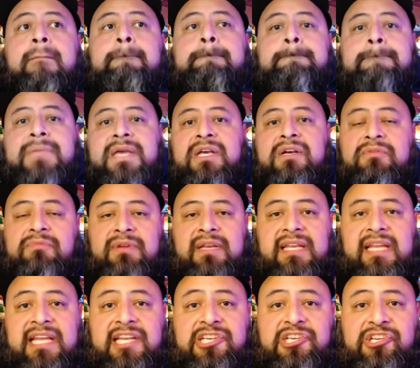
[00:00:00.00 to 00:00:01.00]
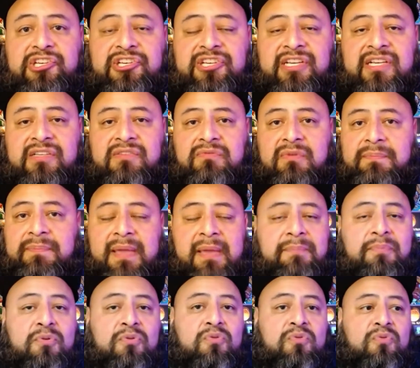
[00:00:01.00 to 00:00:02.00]
build relationships with
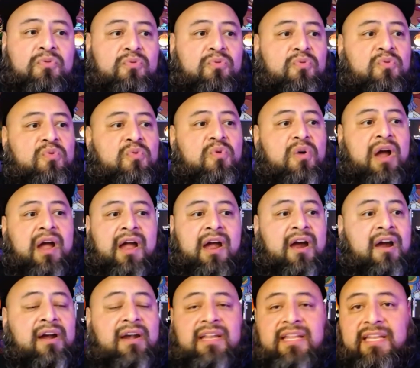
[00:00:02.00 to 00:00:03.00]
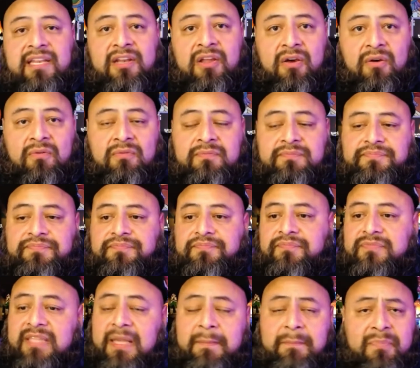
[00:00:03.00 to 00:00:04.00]
people who I hardly know
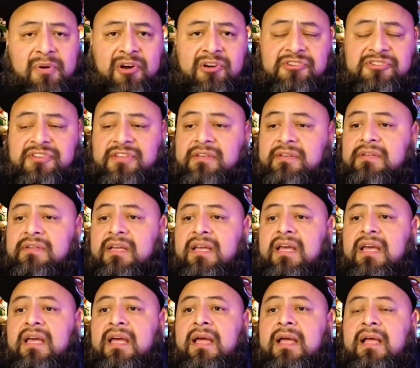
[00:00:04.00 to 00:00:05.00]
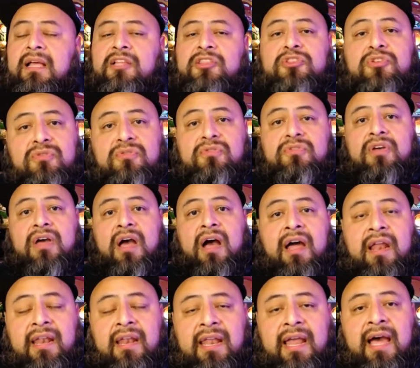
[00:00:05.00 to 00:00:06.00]
in person through the
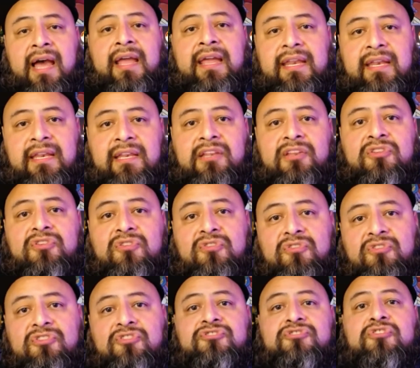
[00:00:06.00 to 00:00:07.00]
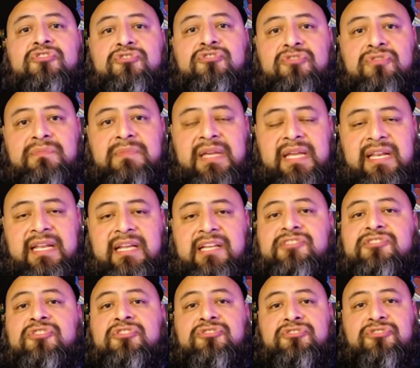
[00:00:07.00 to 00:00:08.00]
online, through the social media,
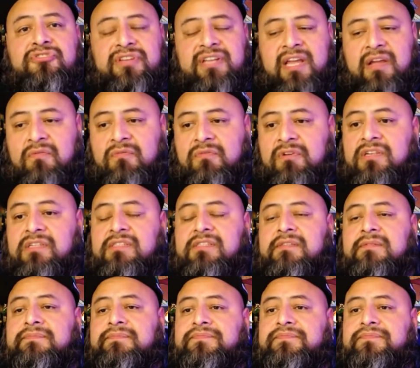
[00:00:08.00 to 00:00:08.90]
social networks,